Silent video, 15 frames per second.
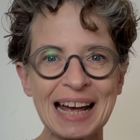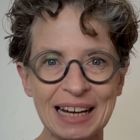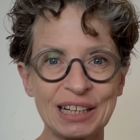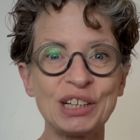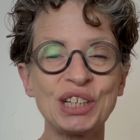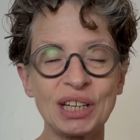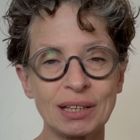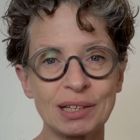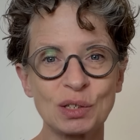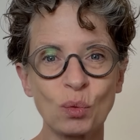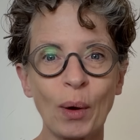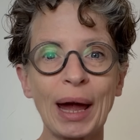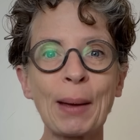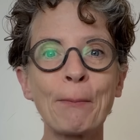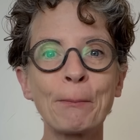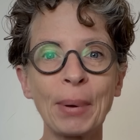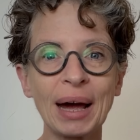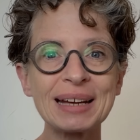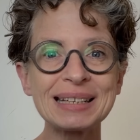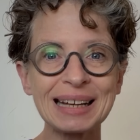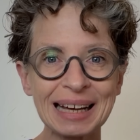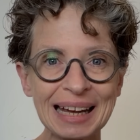energy this way,
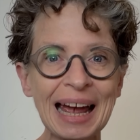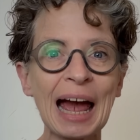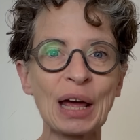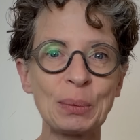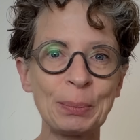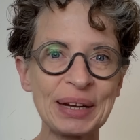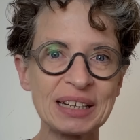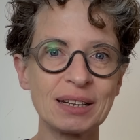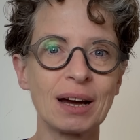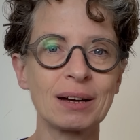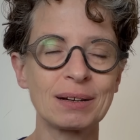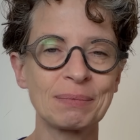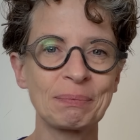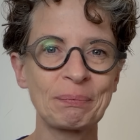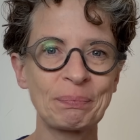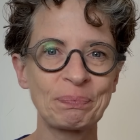but it can be done.